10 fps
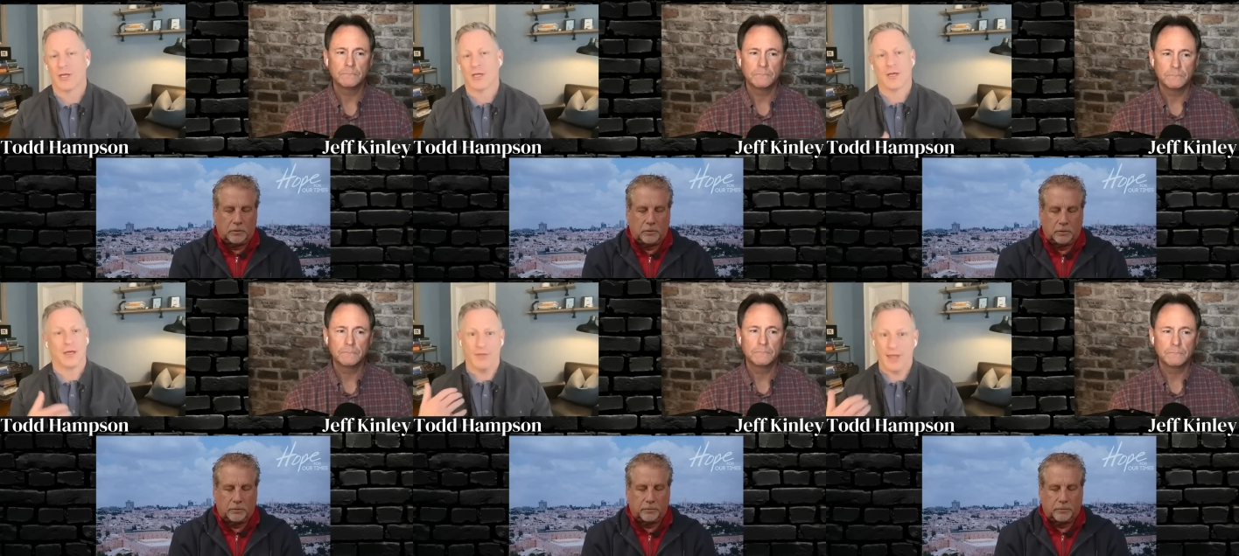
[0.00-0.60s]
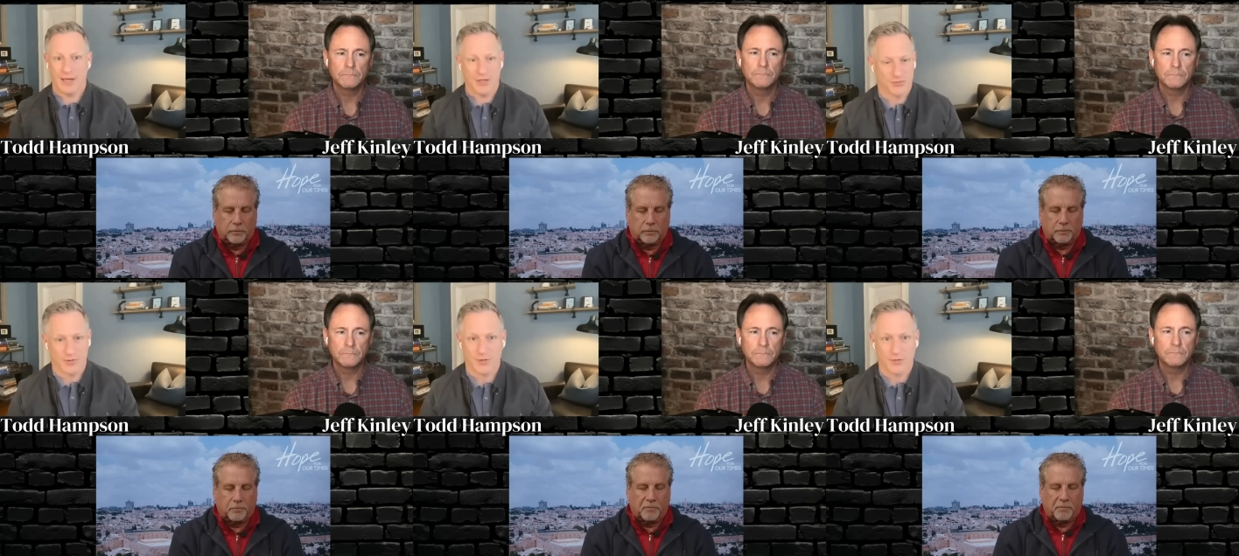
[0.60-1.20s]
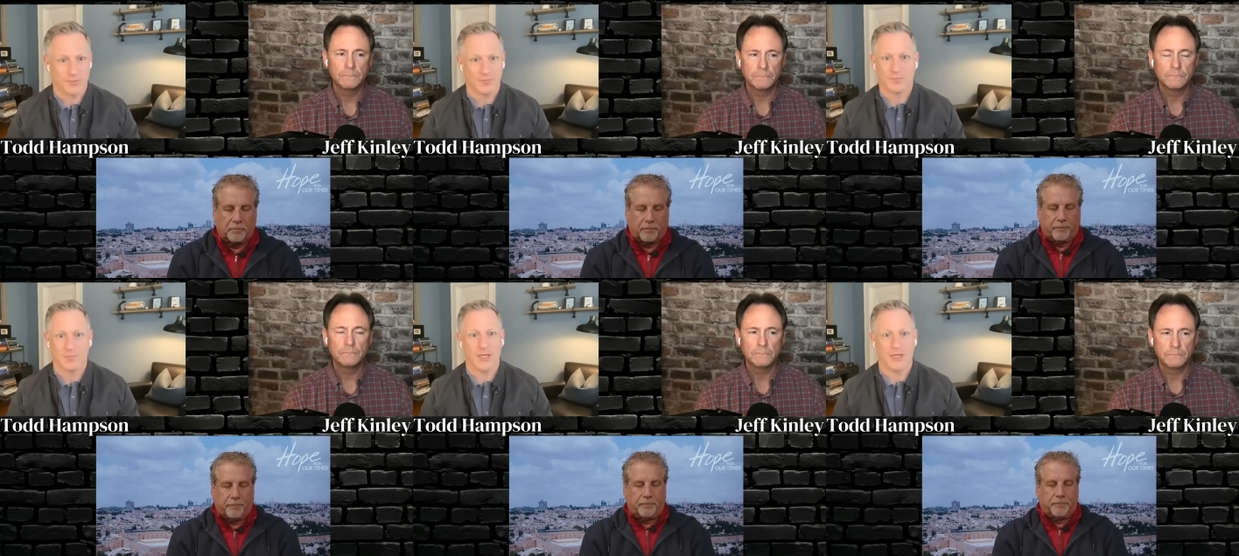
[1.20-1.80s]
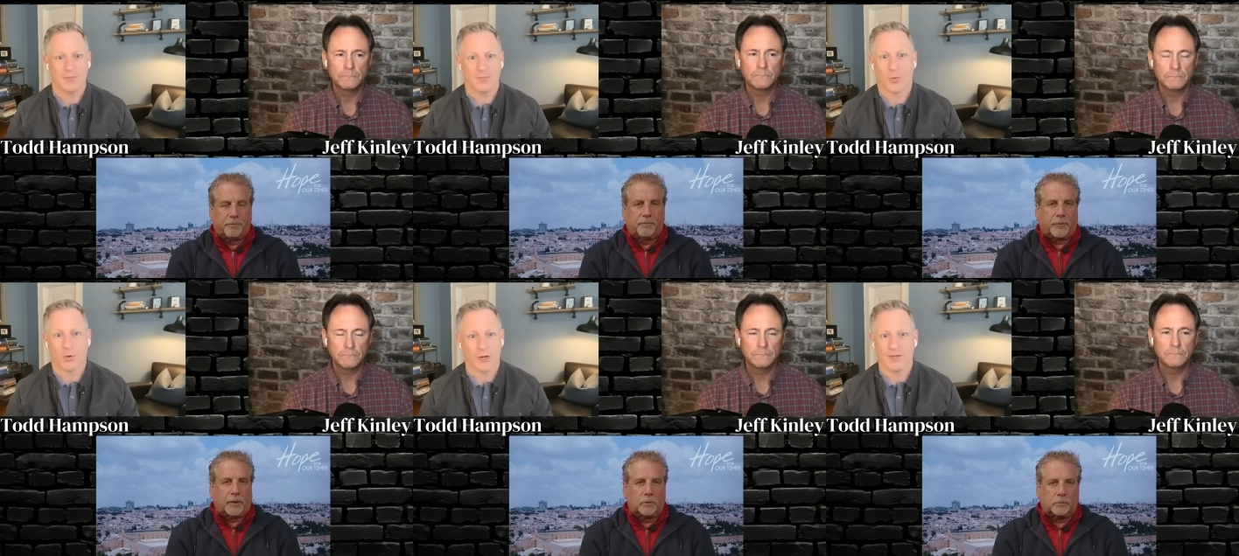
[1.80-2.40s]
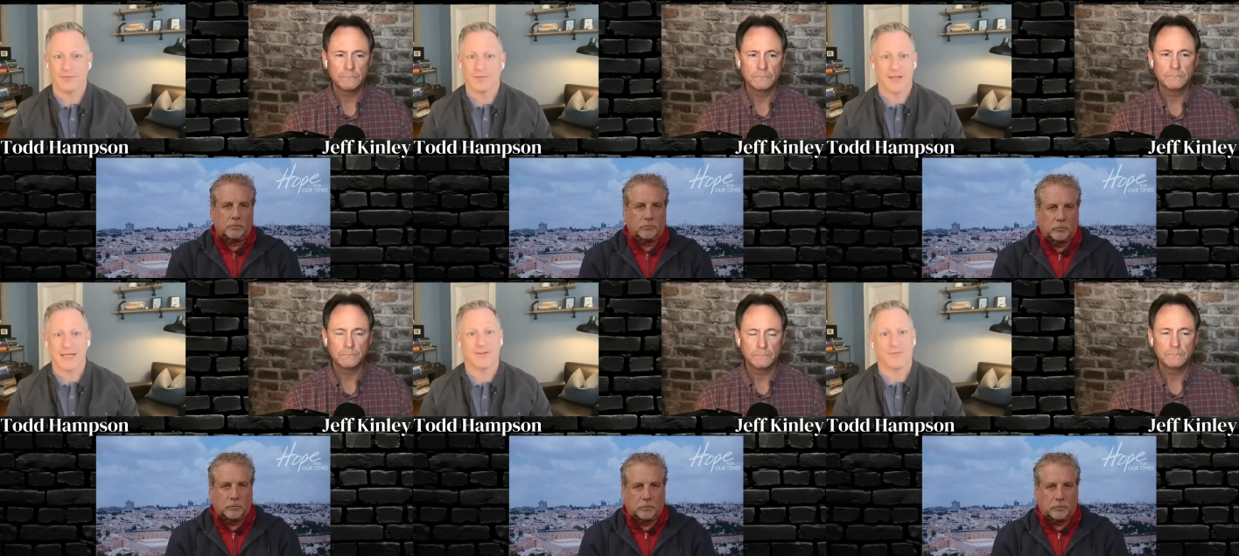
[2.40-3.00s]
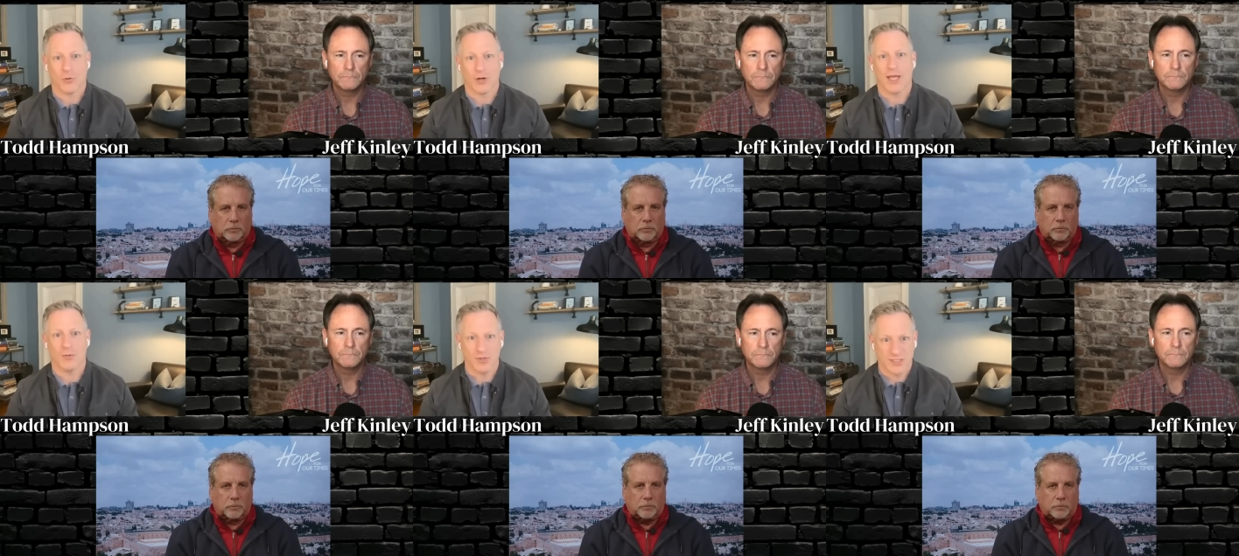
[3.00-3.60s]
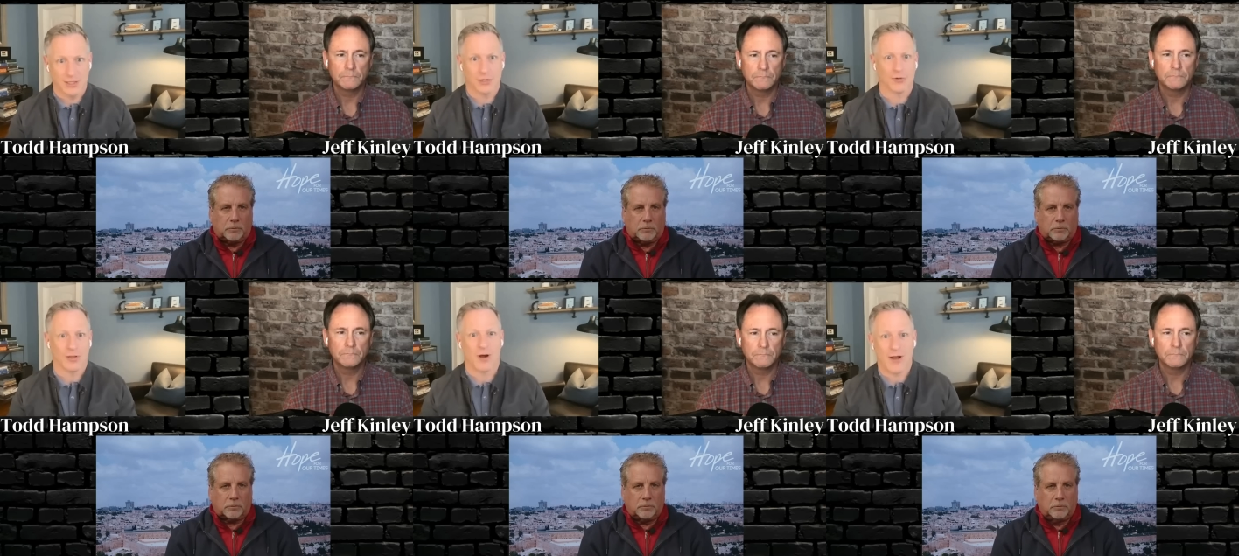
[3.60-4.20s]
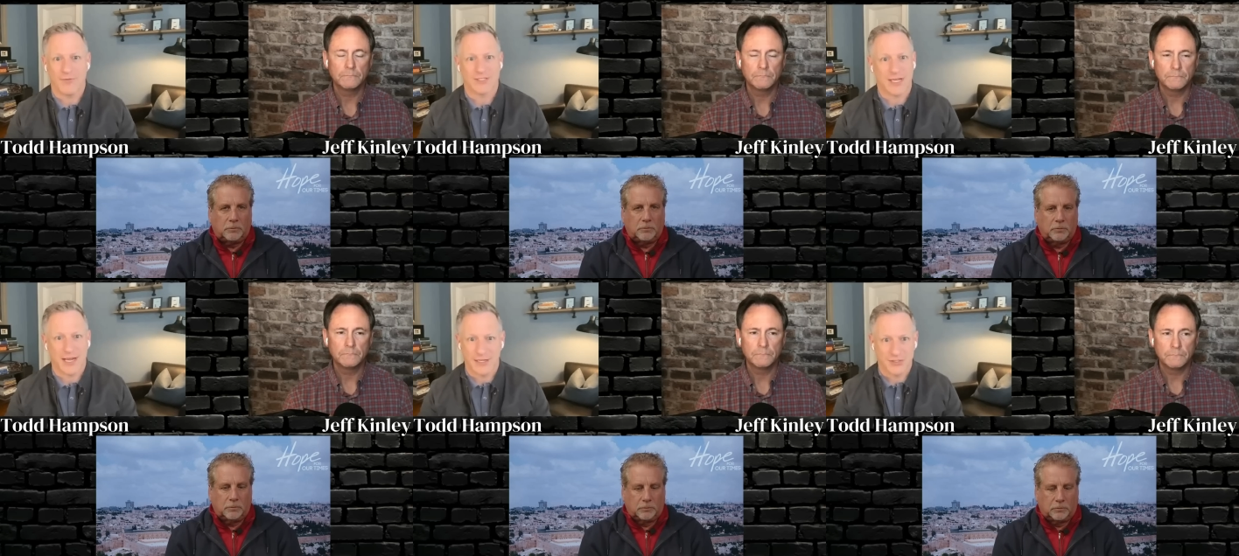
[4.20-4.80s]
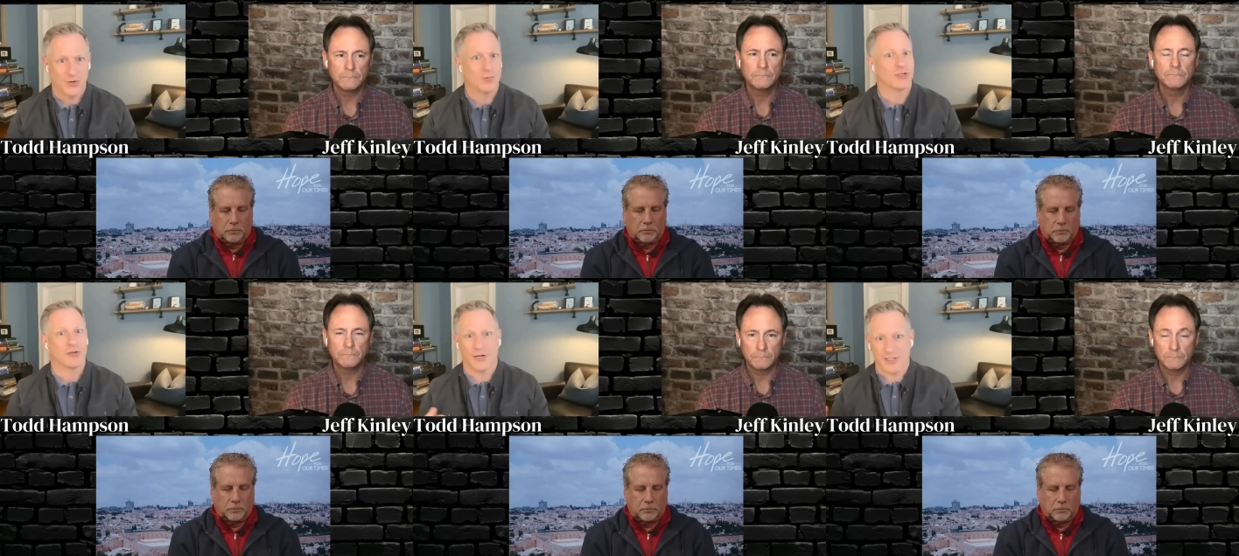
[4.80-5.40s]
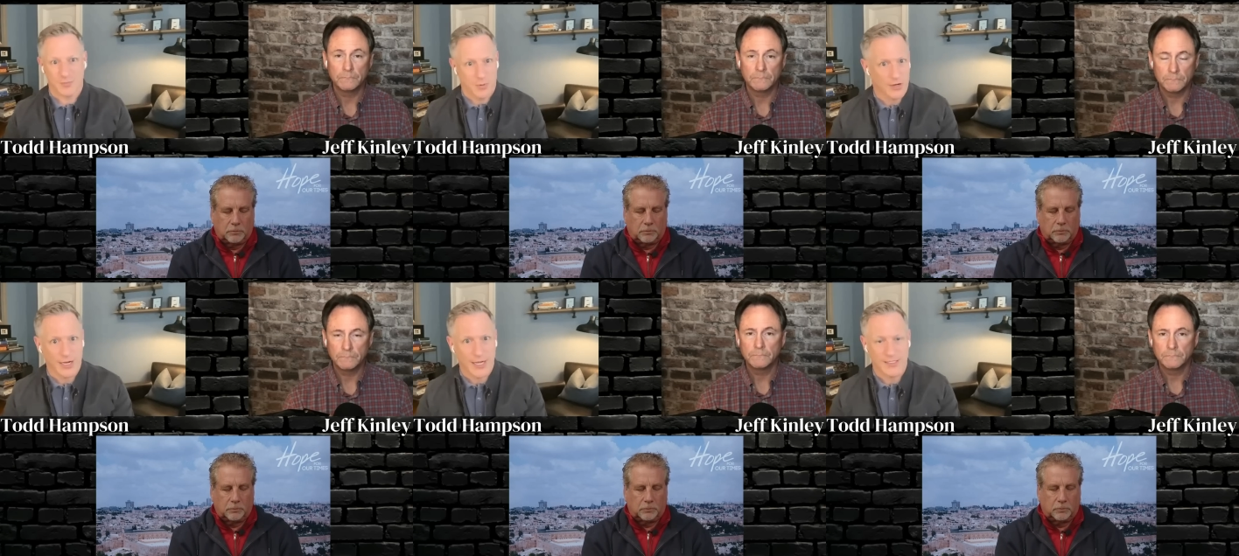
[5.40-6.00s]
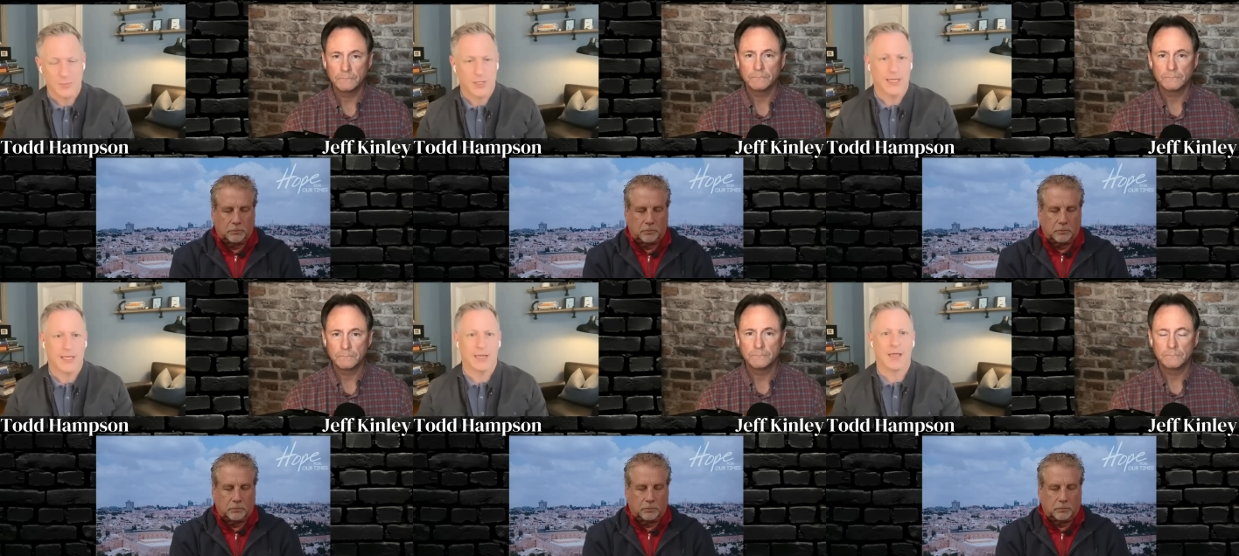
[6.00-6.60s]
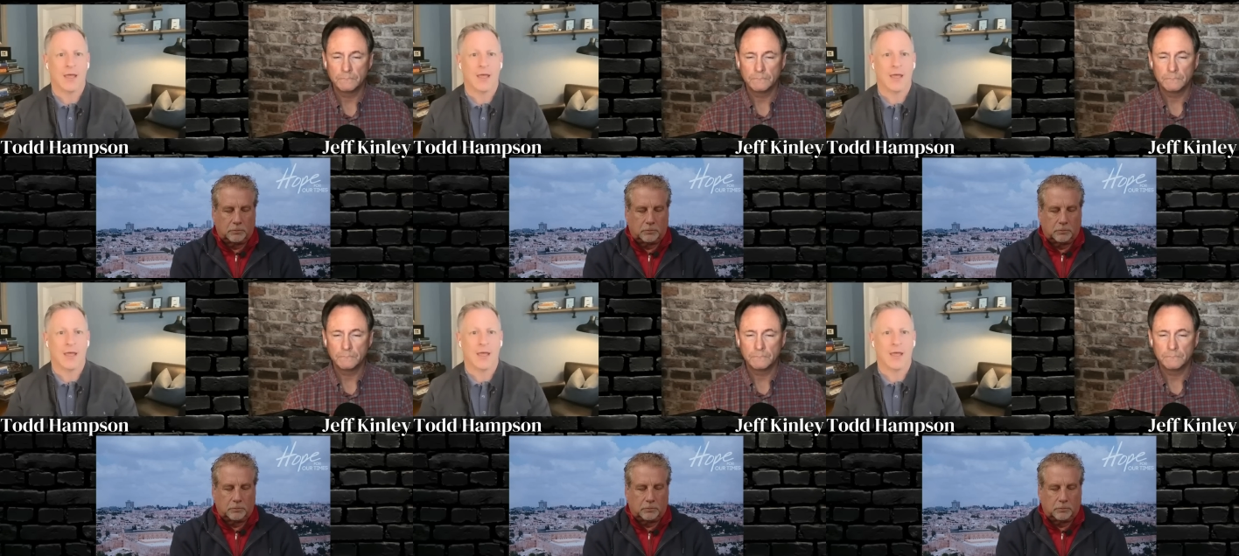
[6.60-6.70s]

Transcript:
Speaker 1: and that Israel being born in 1948 was literally prophesied in Scripture, and it's part of God's plan.